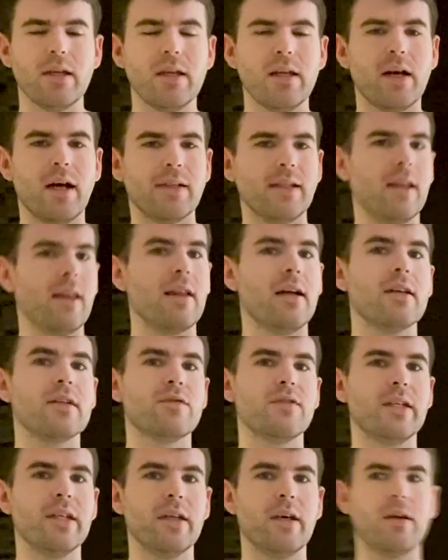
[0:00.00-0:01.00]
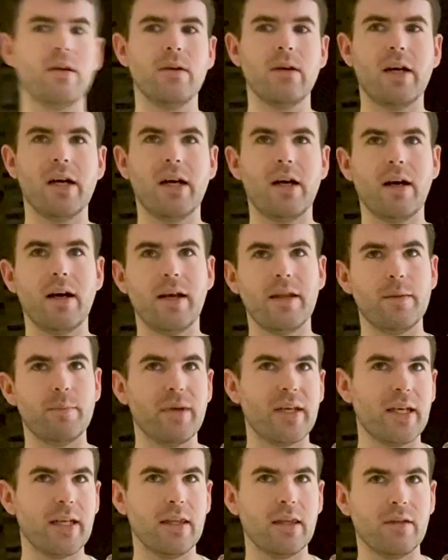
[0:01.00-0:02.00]
I did the last video uh, at the
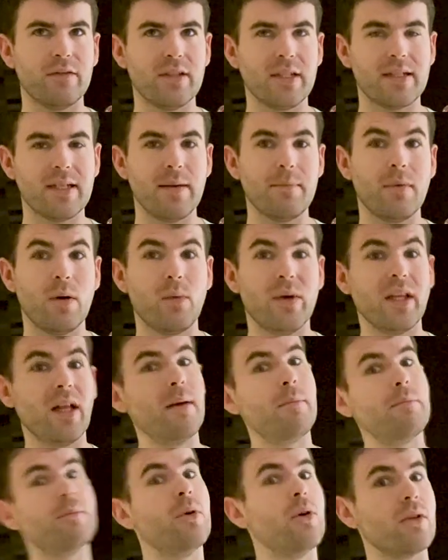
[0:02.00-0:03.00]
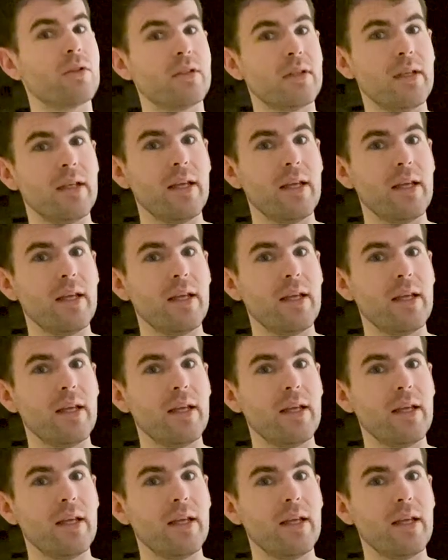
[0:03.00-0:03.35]
beginning of December when I booked